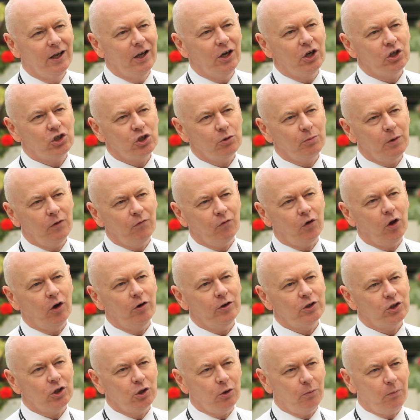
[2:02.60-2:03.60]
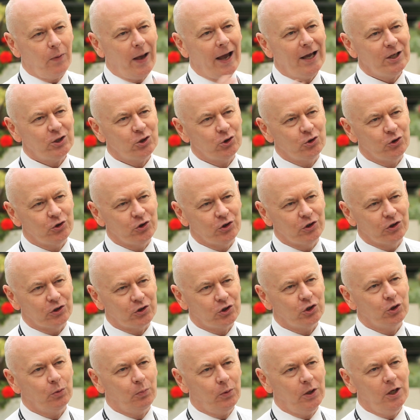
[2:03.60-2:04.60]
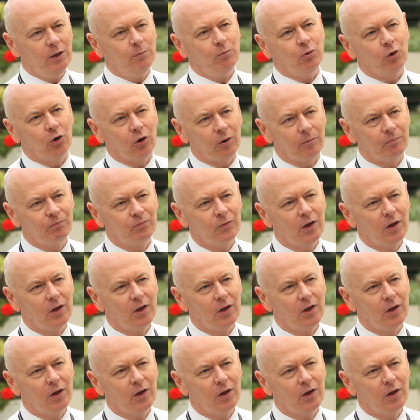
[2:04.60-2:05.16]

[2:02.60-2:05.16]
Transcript: It should be flowing to the passengers, to the people,